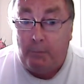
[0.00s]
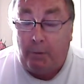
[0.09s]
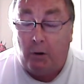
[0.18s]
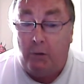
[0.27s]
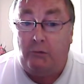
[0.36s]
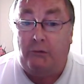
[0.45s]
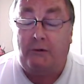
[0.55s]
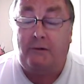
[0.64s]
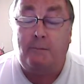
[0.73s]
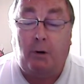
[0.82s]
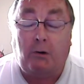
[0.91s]

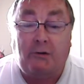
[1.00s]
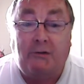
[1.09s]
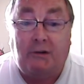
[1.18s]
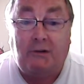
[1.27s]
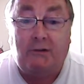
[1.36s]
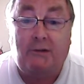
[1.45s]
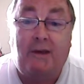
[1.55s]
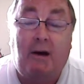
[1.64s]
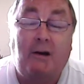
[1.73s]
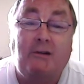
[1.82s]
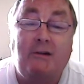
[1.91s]
postures and postures,
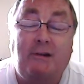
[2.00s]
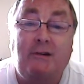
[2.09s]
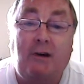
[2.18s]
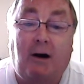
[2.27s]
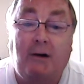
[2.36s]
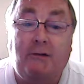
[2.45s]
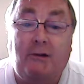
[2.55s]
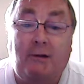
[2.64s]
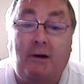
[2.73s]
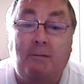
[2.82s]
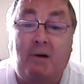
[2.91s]
they're actually designed to
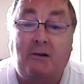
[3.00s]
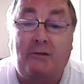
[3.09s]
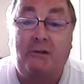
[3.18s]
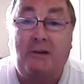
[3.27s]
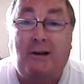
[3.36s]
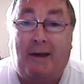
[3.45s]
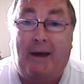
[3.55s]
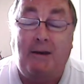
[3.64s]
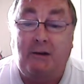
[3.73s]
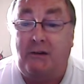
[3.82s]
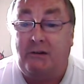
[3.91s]
learn about physical
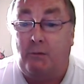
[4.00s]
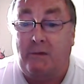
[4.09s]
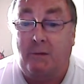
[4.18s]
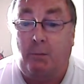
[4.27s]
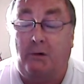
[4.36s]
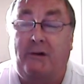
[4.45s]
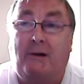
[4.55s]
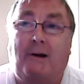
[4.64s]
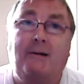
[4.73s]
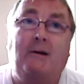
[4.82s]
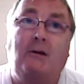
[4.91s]
energies within the body,
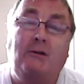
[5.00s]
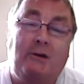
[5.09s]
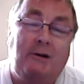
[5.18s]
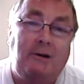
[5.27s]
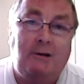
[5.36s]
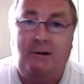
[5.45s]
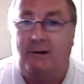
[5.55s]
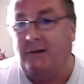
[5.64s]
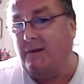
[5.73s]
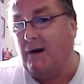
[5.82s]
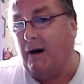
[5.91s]
like the Kundalini,
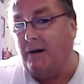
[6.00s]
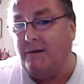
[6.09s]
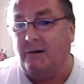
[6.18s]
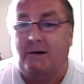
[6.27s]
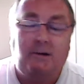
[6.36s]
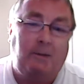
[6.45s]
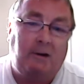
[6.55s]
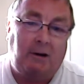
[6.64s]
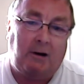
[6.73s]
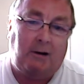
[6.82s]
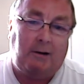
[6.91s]
the Ida, the
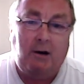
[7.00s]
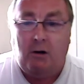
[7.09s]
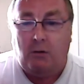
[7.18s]
Pingala,